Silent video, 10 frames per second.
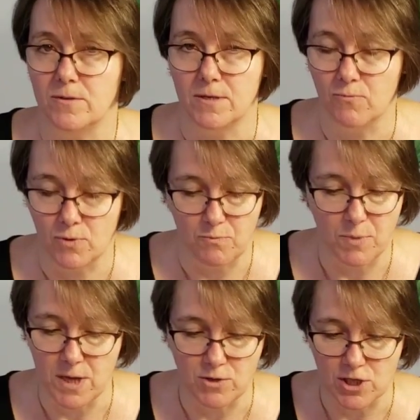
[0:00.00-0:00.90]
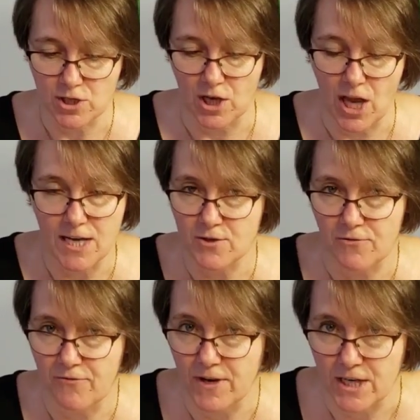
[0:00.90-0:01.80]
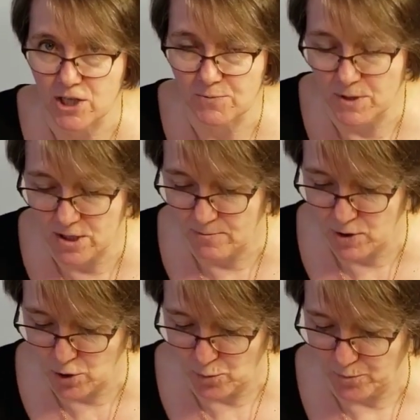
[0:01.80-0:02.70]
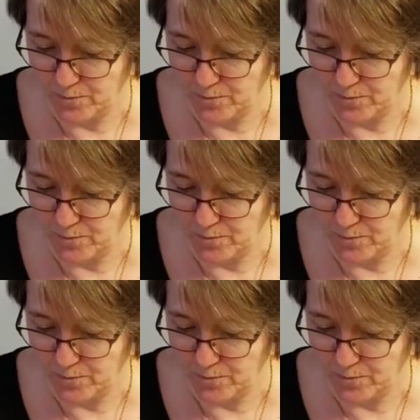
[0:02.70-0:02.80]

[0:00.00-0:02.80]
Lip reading: It would be just a nicer finish, but it's up to you.